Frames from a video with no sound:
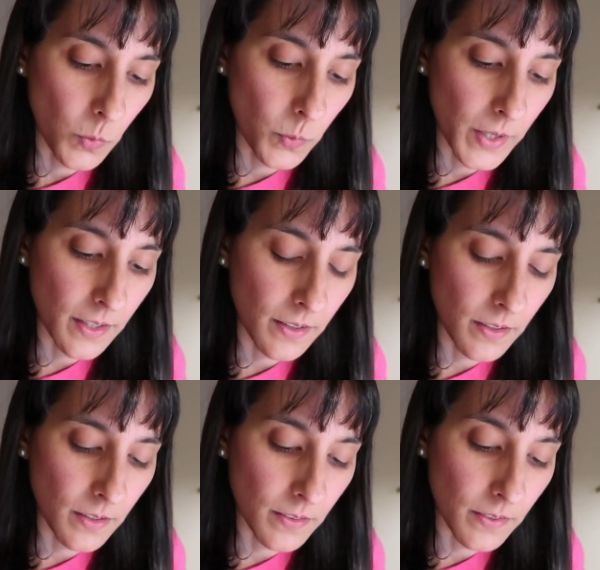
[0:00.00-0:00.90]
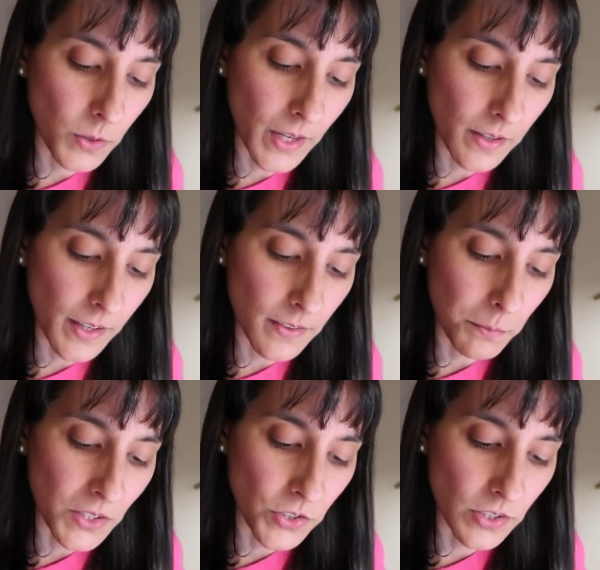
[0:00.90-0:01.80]
we, so as I
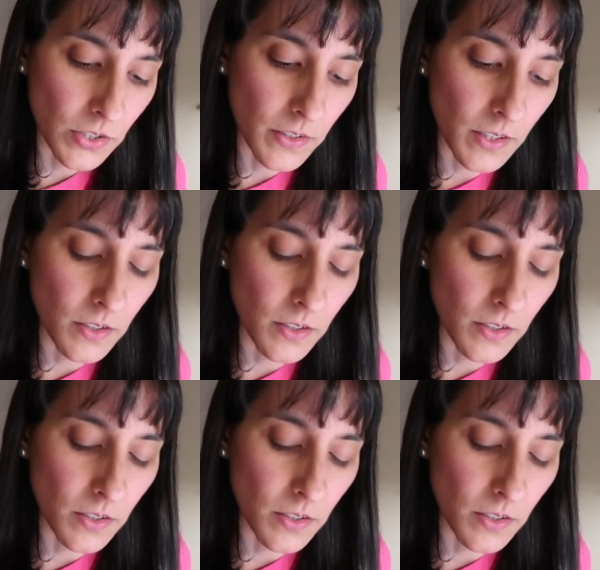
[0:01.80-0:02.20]
mentioned,